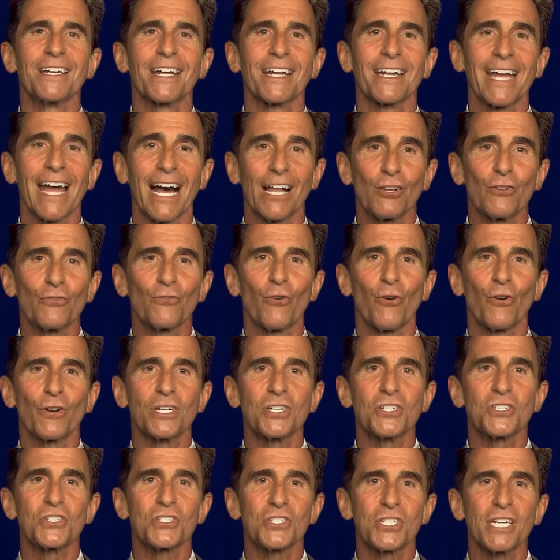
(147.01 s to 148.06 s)

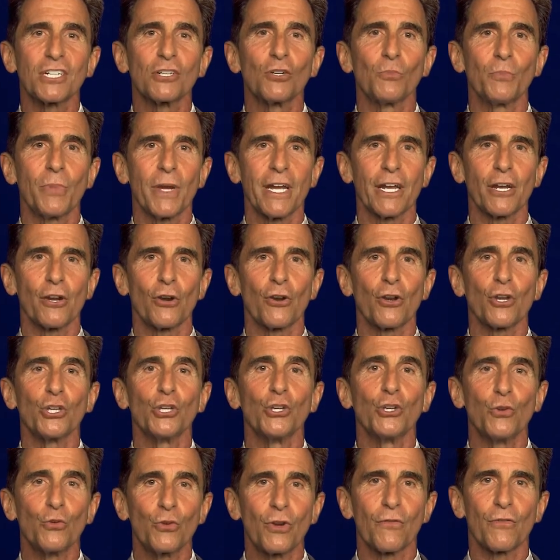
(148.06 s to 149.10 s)
California's single-payer
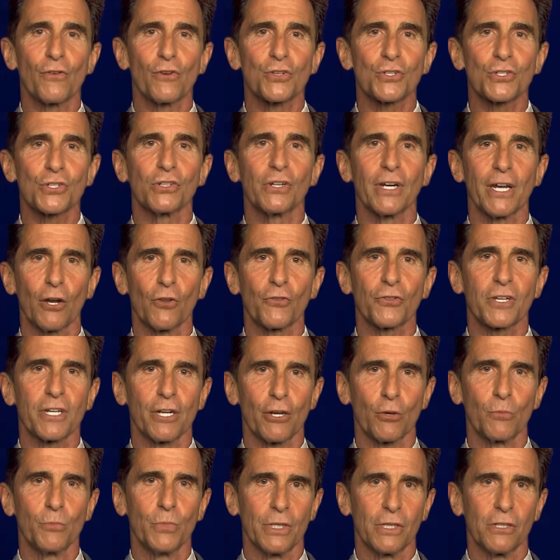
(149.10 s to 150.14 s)
universal health
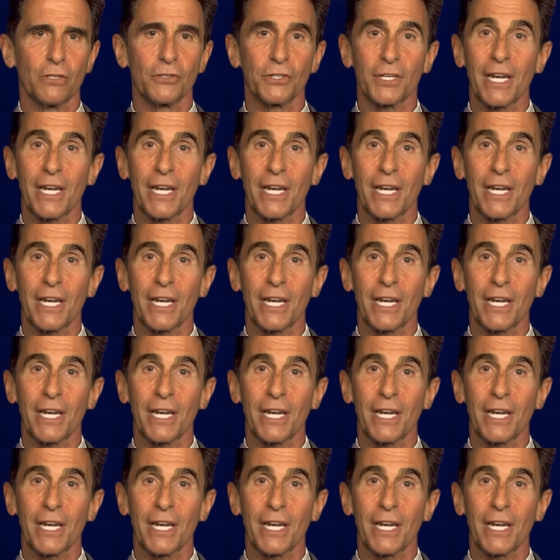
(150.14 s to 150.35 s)
care bill,